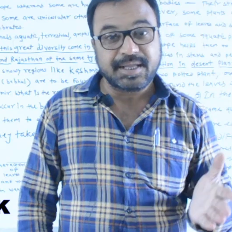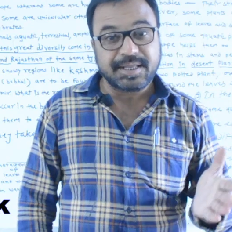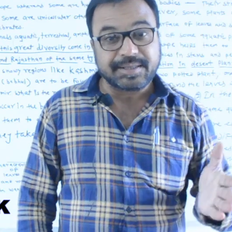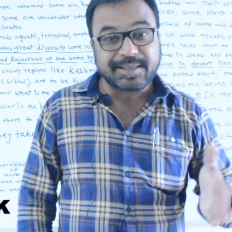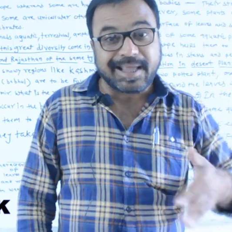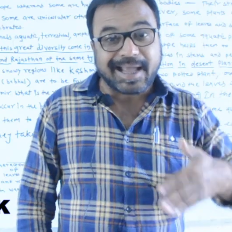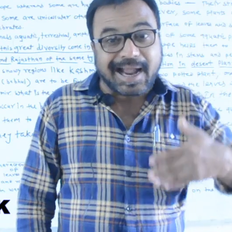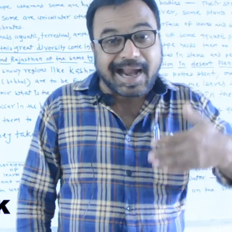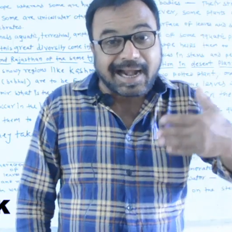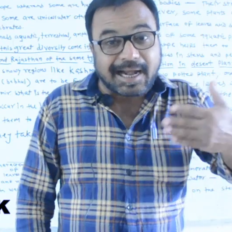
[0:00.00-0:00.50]

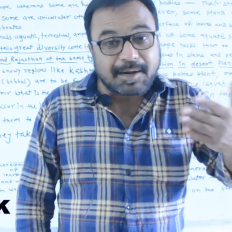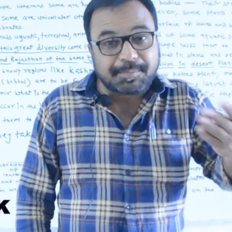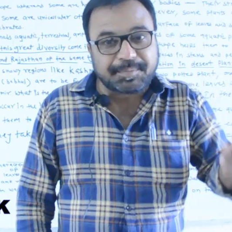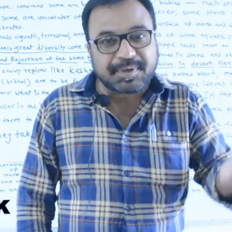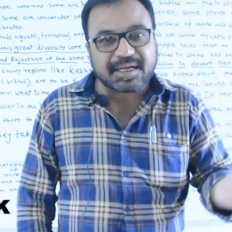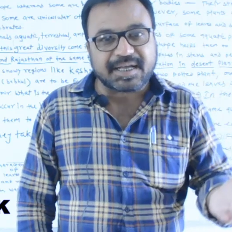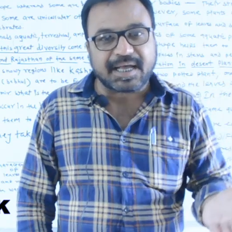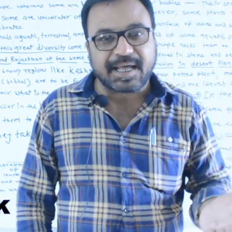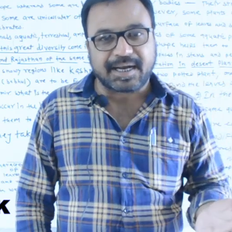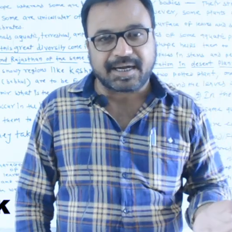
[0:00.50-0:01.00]
They adapt
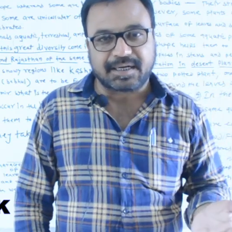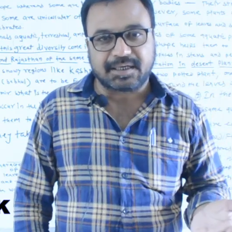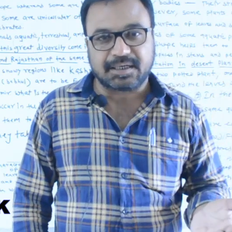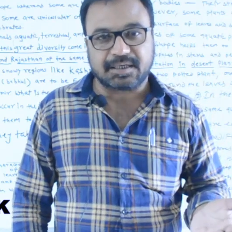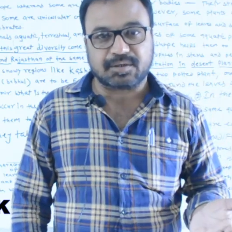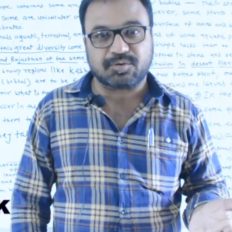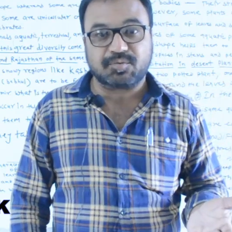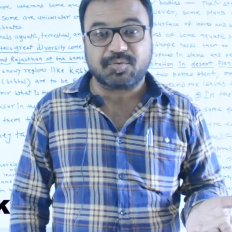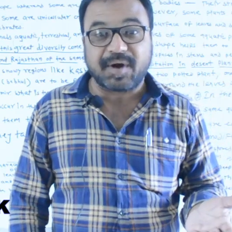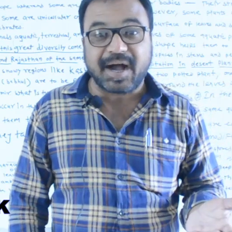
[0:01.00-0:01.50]
the character.
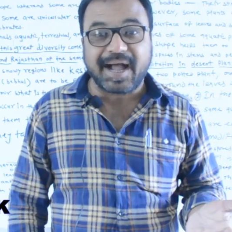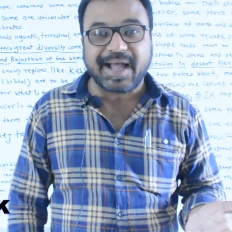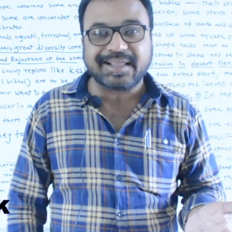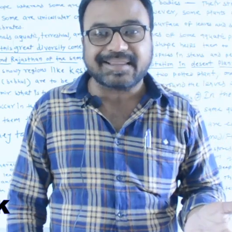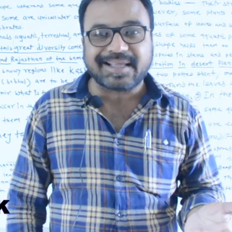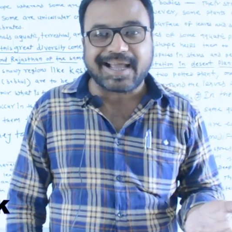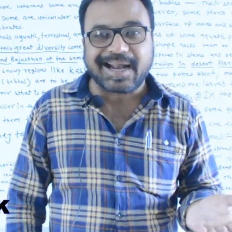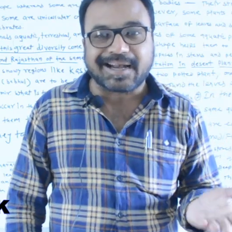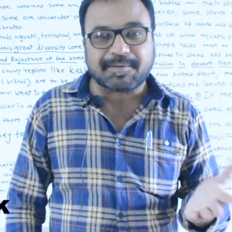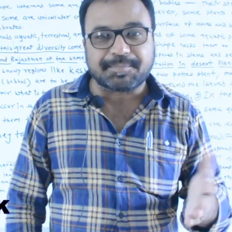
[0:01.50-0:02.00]
Why
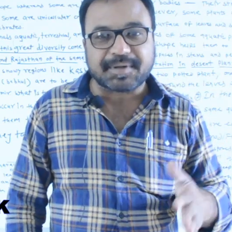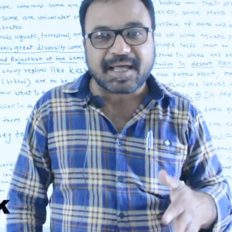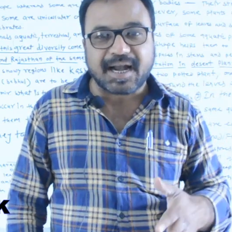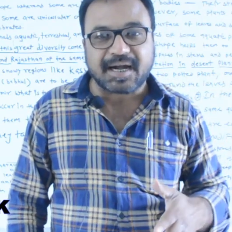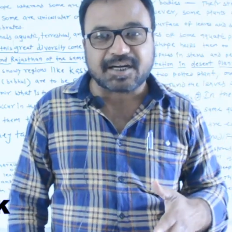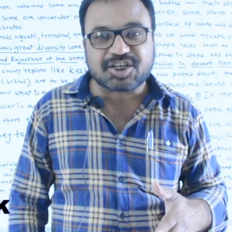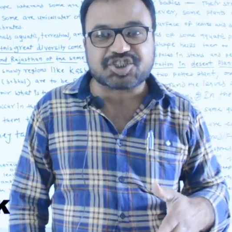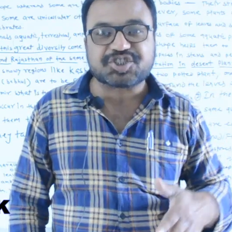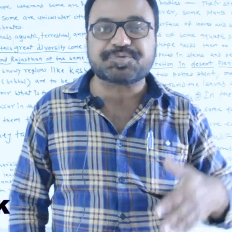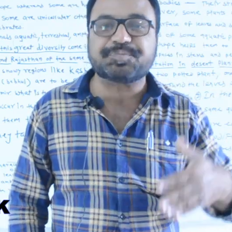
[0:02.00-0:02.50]
they adapt
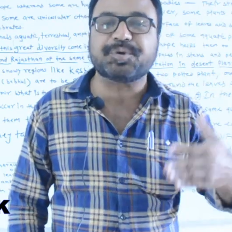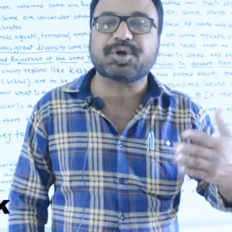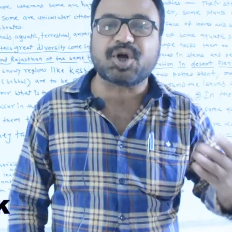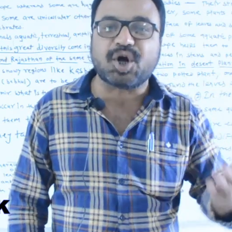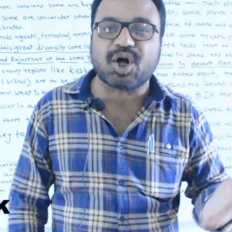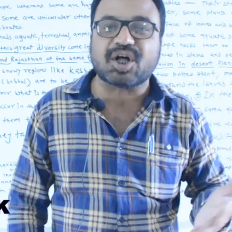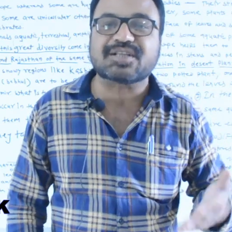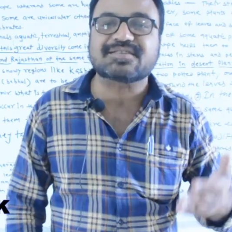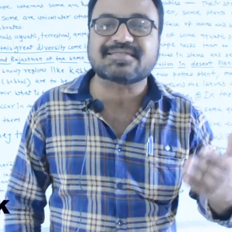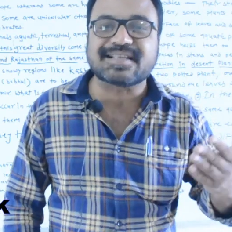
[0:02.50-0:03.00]
characters?
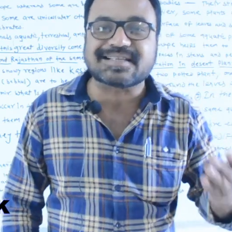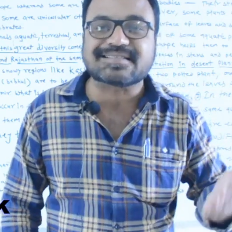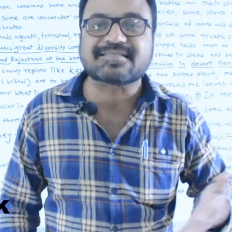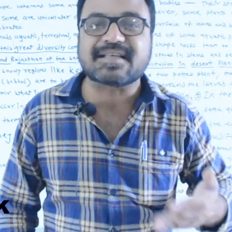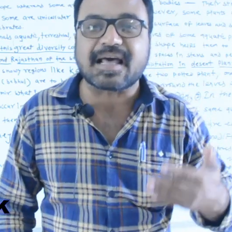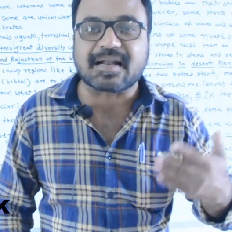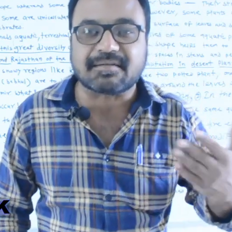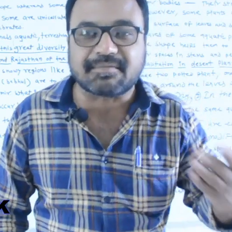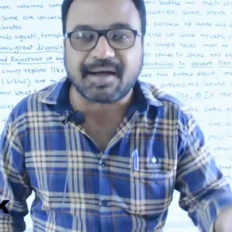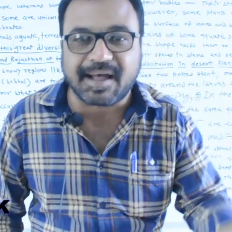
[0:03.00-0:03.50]
Because they
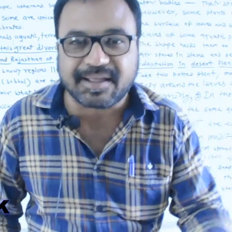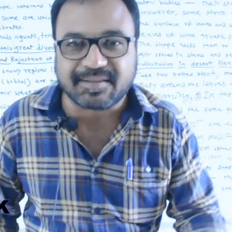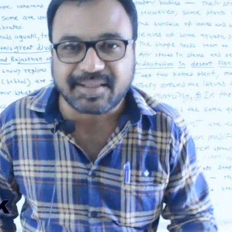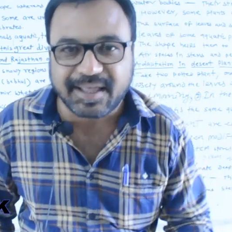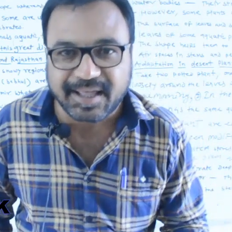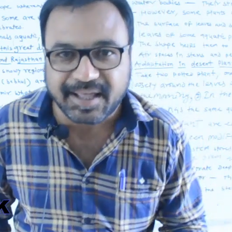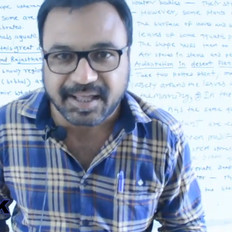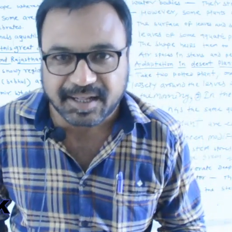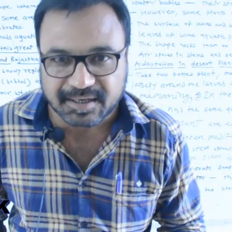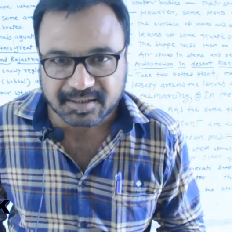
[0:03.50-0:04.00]
survive
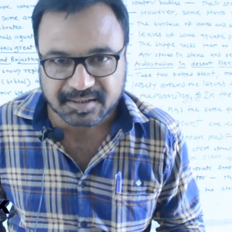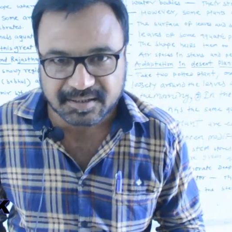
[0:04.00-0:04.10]
there.